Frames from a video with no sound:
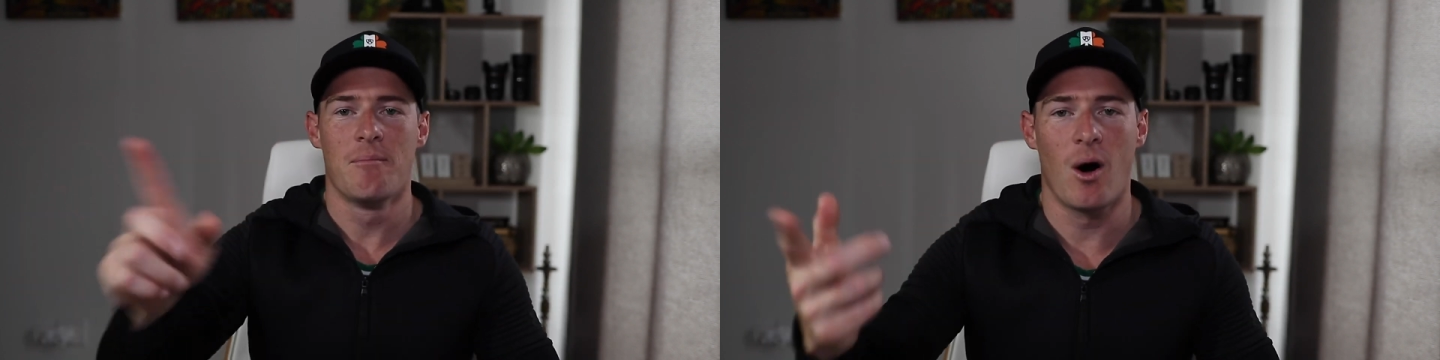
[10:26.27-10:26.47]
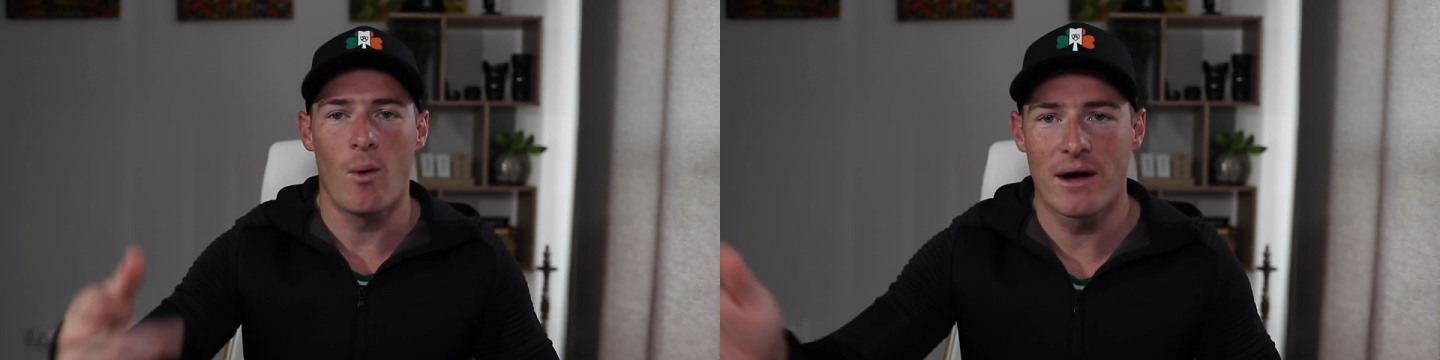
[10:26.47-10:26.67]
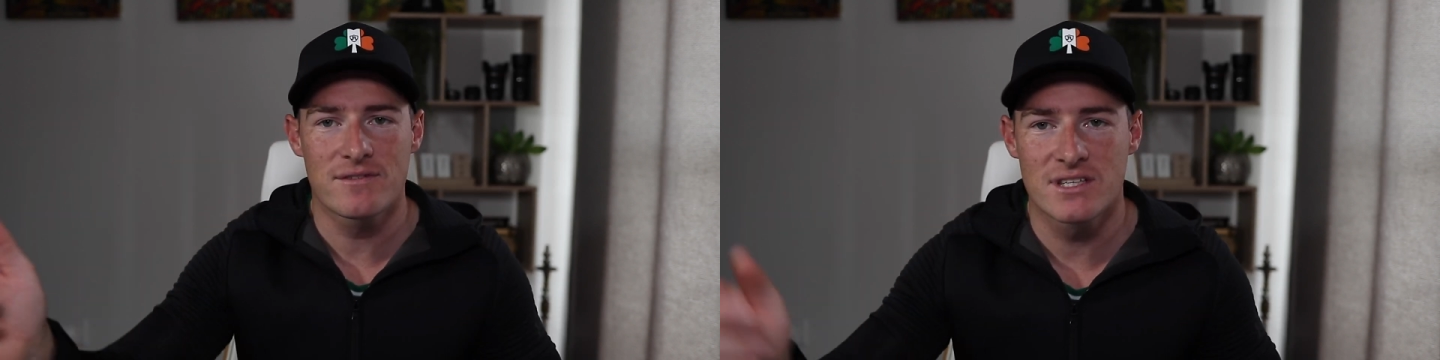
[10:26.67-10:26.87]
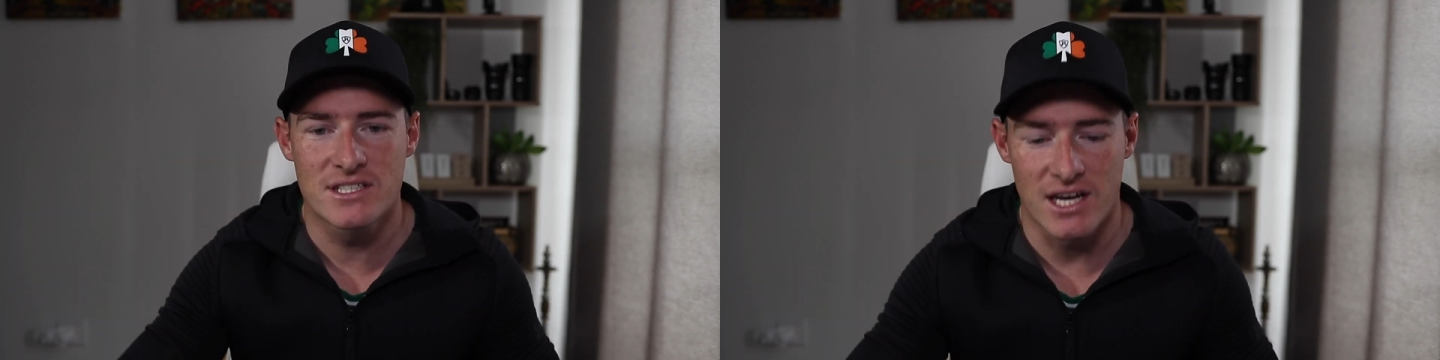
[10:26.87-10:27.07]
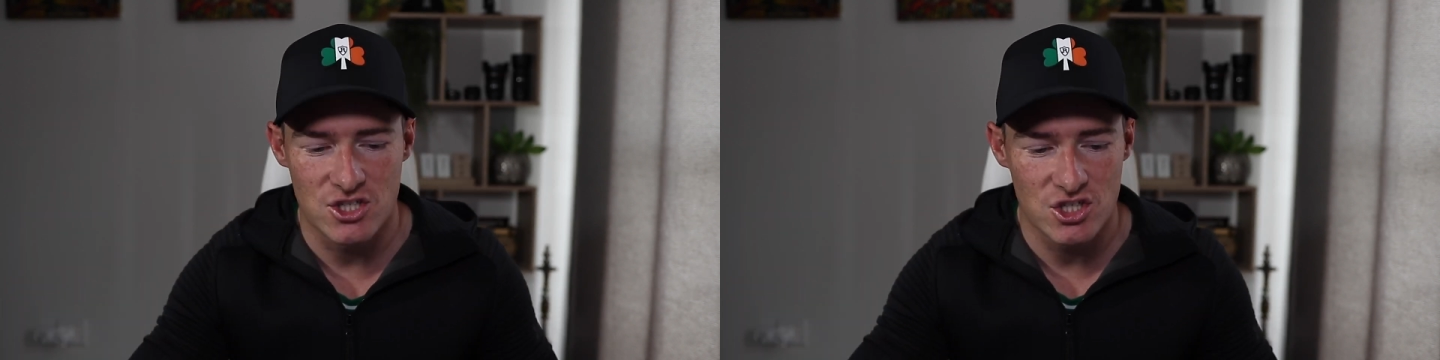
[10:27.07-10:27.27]
my wife
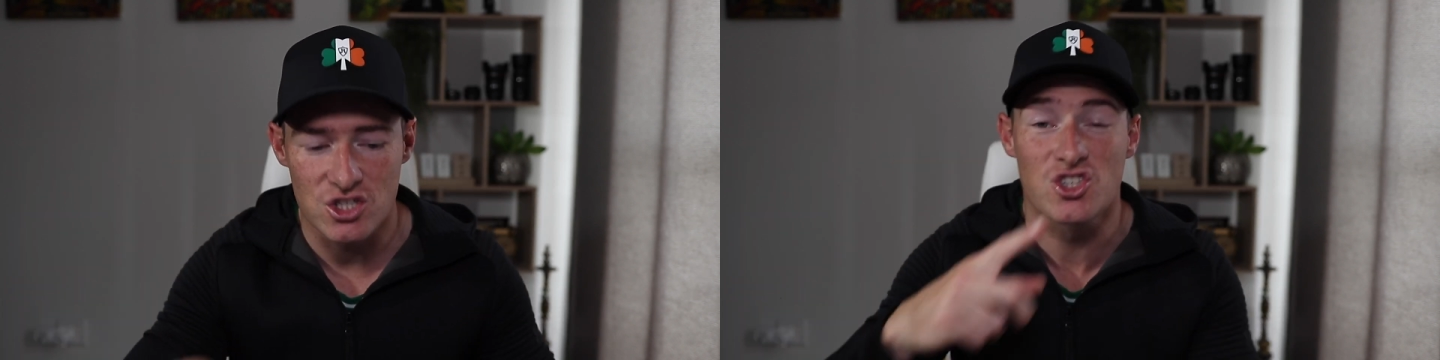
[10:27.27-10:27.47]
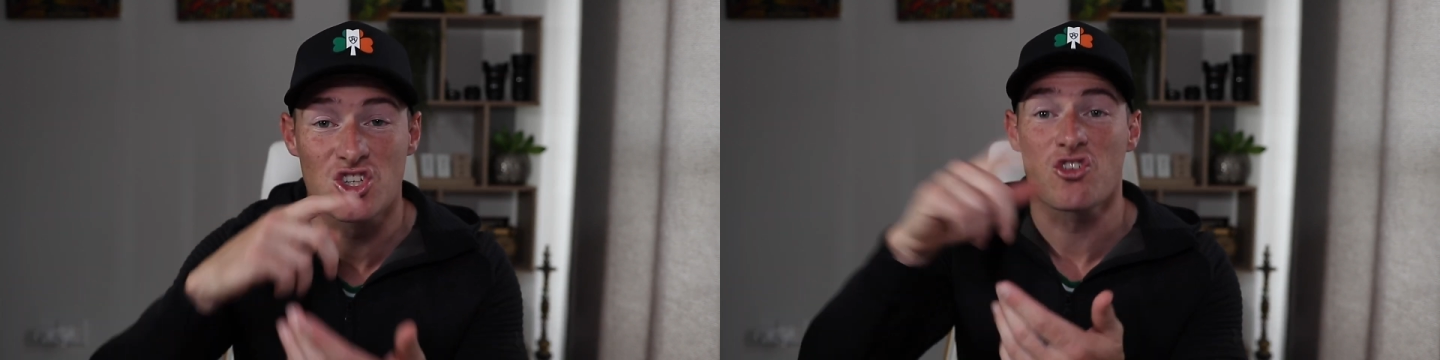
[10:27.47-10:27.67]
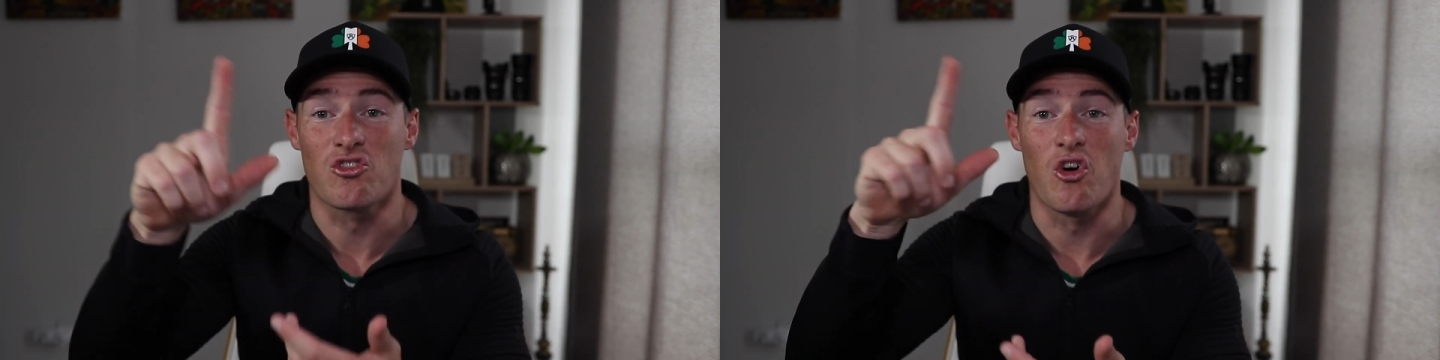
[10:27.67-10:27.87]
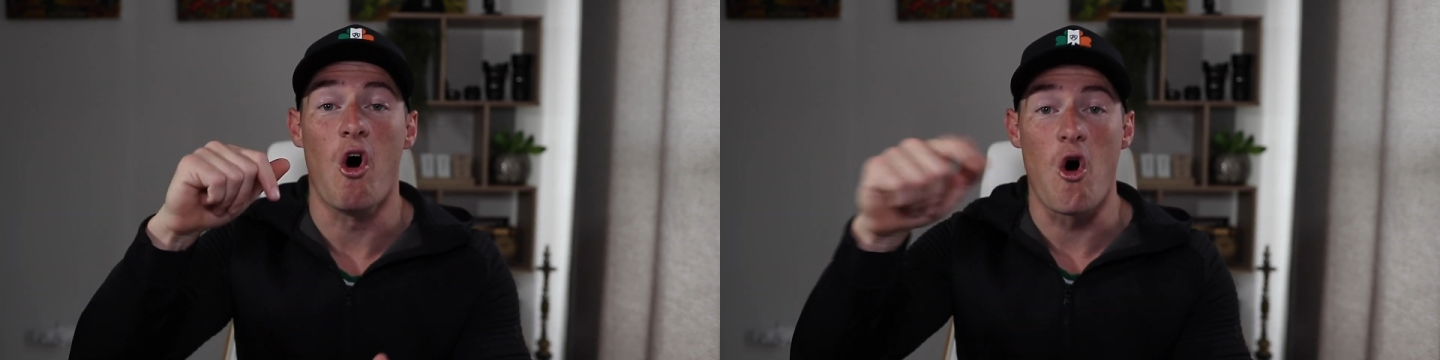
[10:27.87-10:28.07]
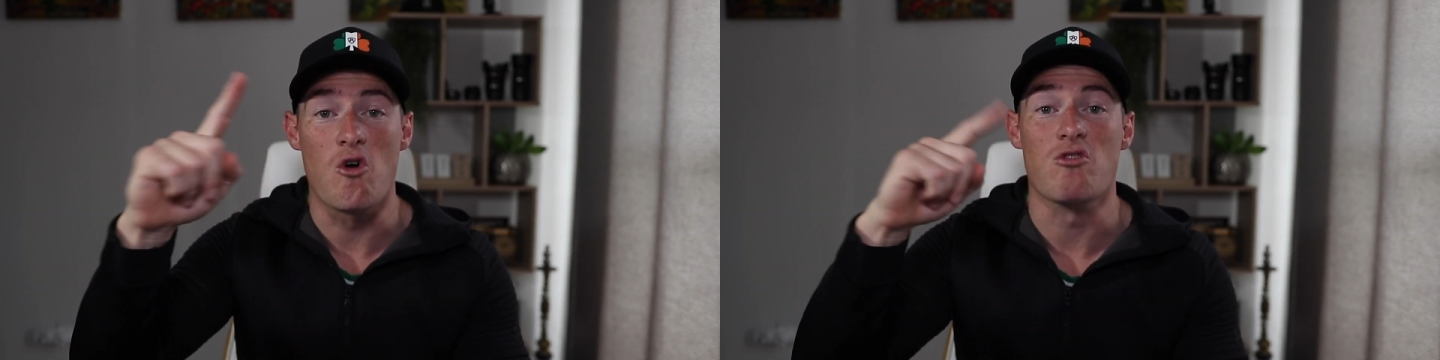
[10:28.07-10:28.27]
sits here and she just
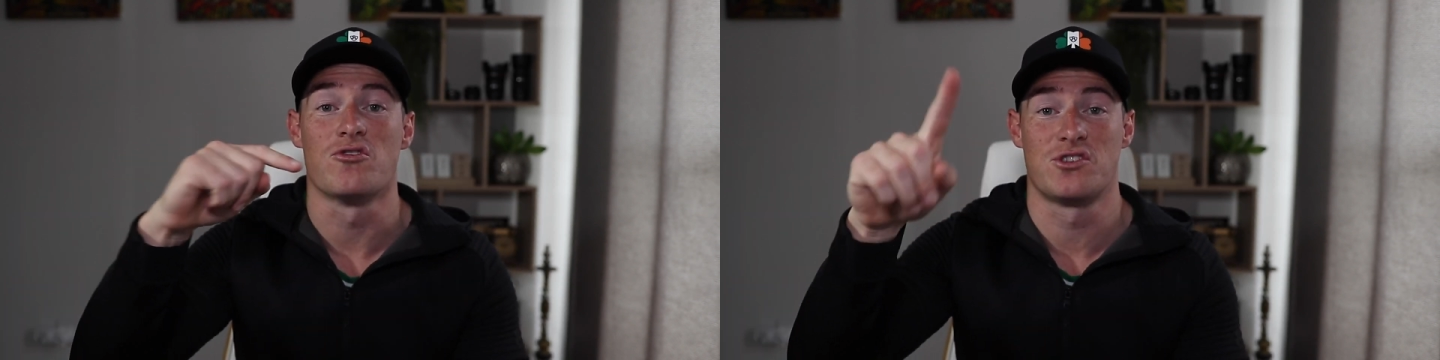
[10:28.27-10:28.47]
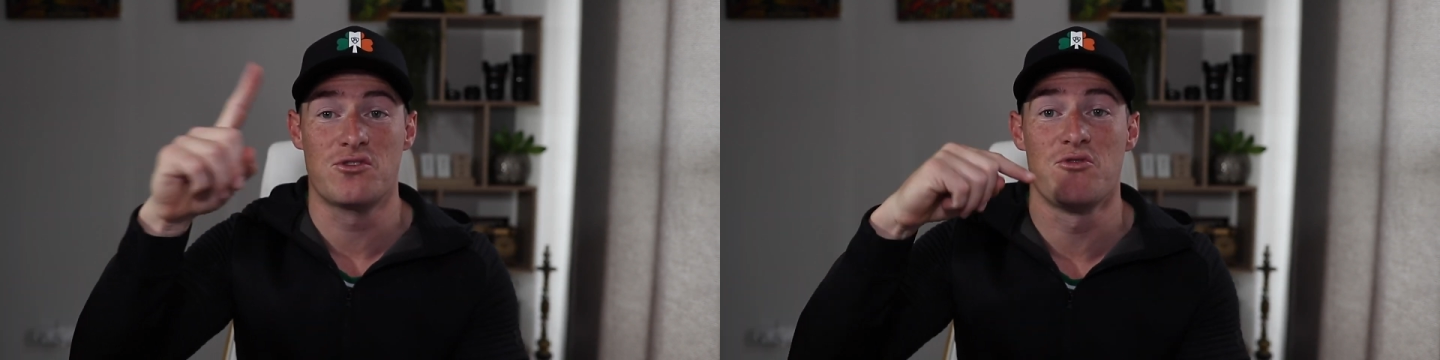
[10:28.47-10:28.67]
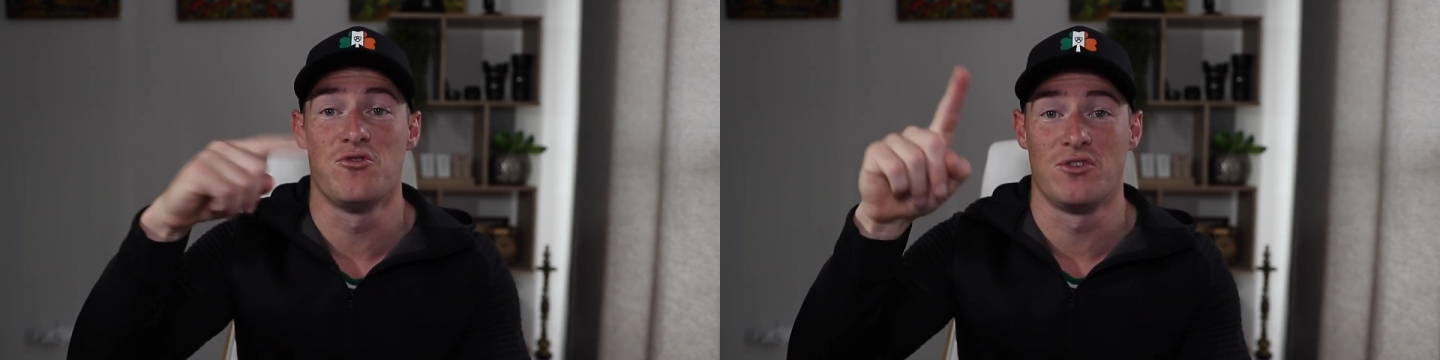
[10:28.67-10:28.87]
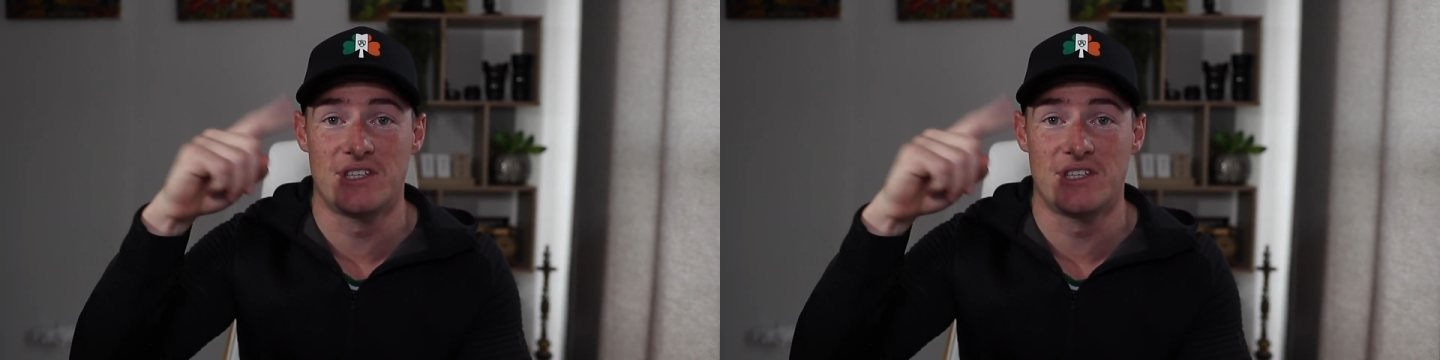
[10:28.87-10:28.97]
scrolls through